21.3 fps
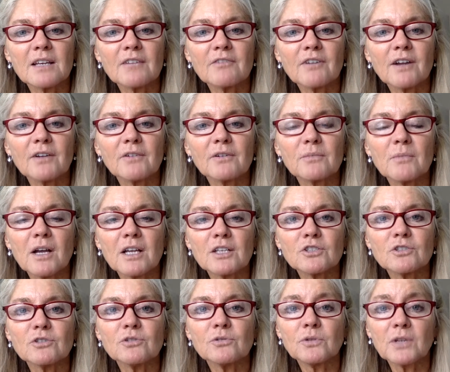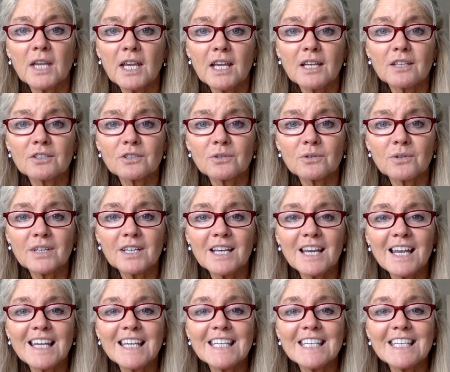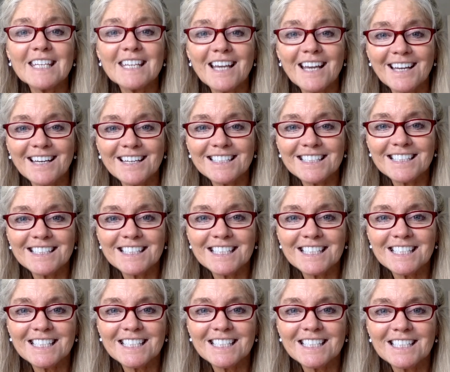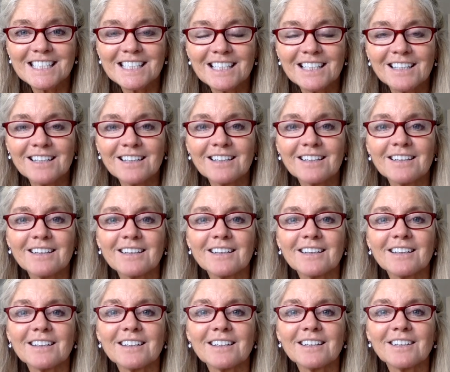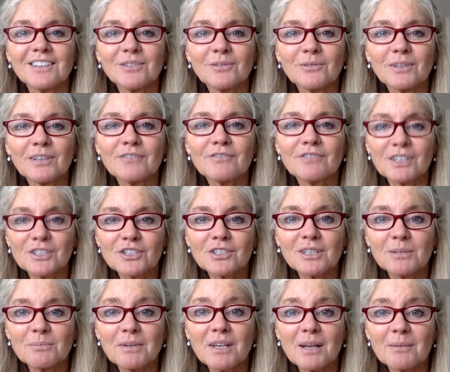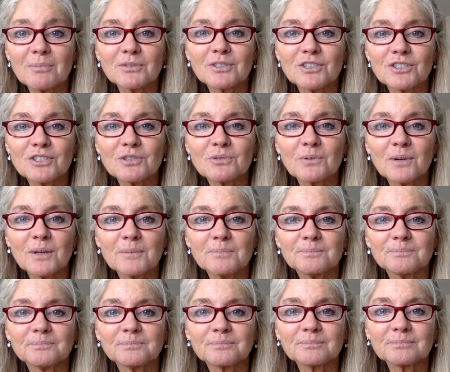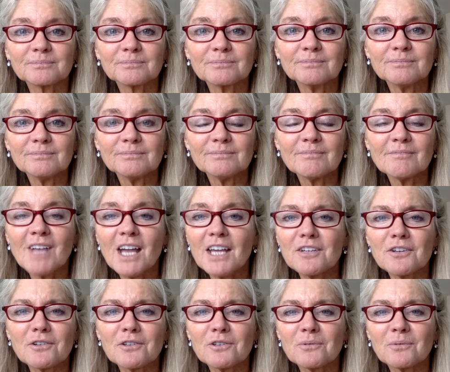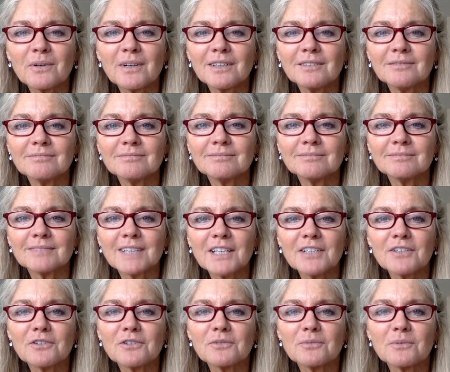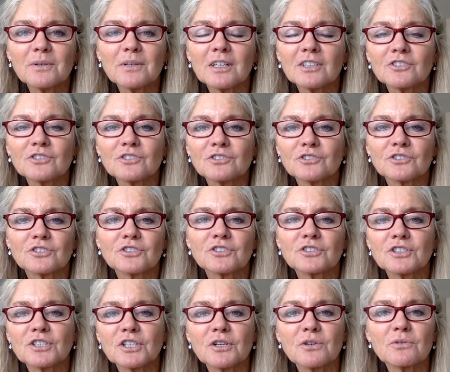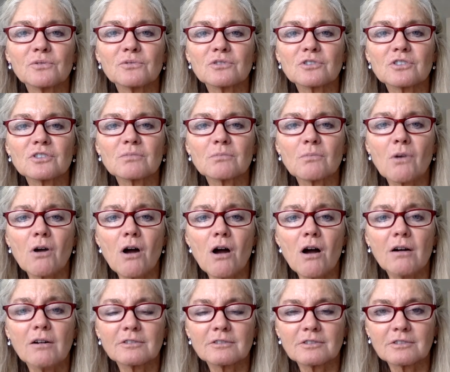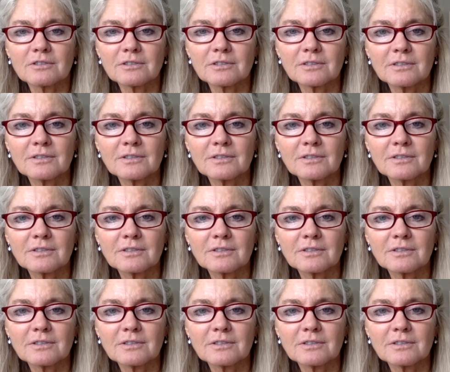if I remind you, you can't do it yet. You will eventually be able to do it. I know you will. I know you will, because you're so smart.